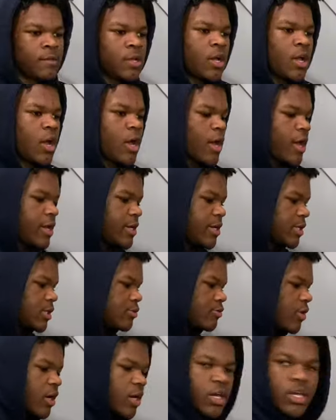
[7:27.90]
All right, this
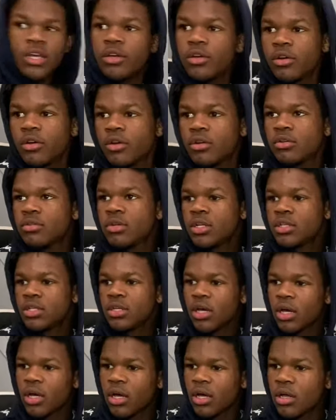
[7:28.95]
right here, I think
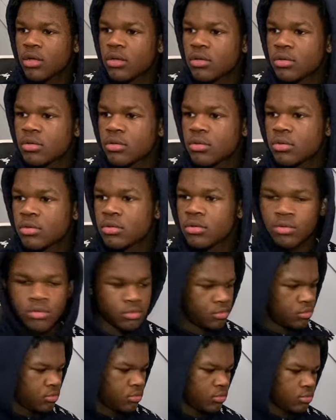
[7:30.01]
I got
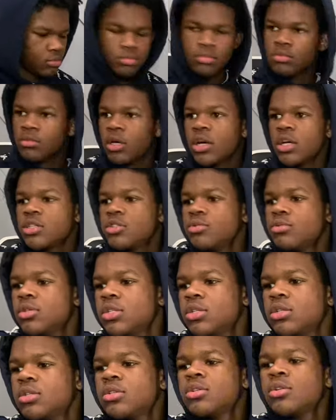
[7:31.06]
two of these.